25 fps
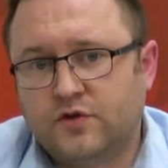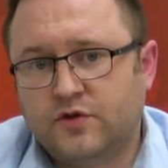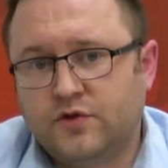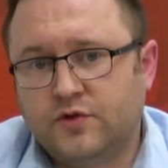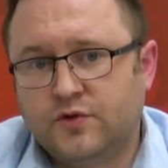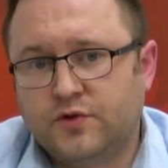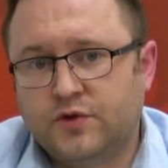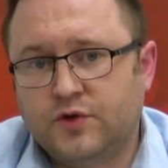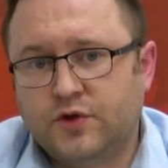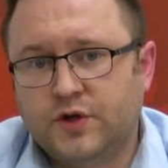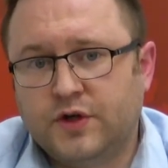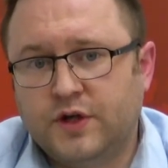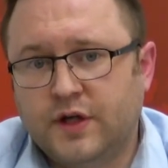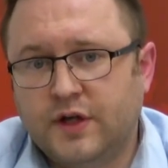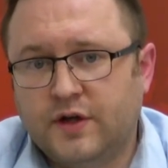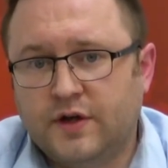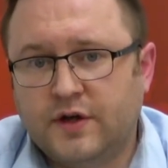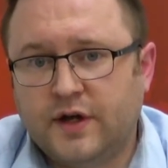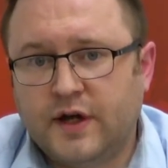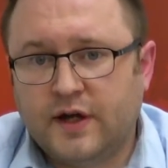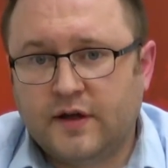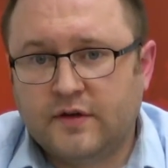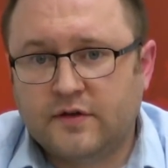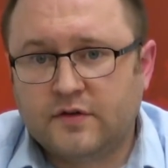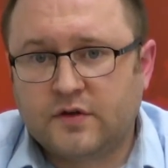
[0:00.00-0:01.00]
to good
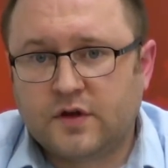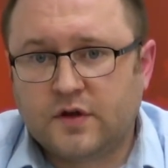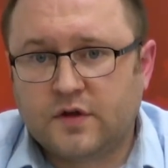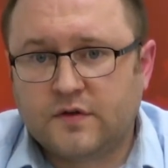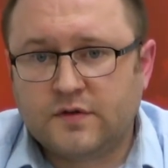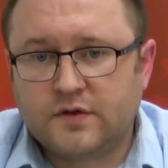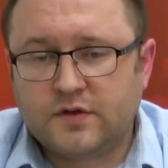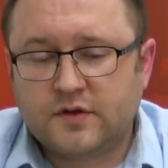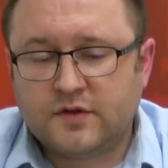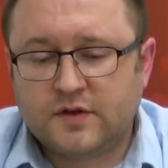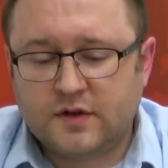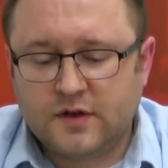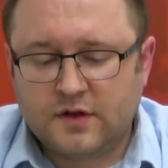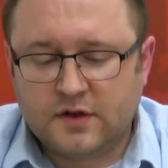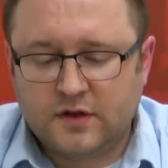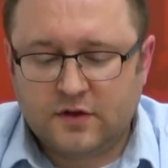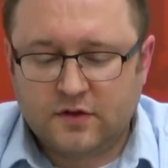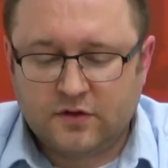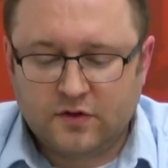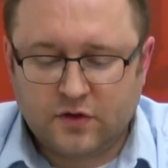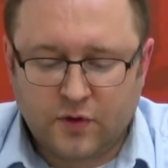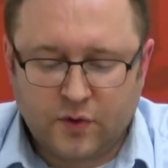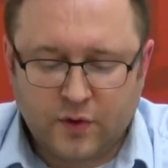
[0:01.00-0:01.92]
internet services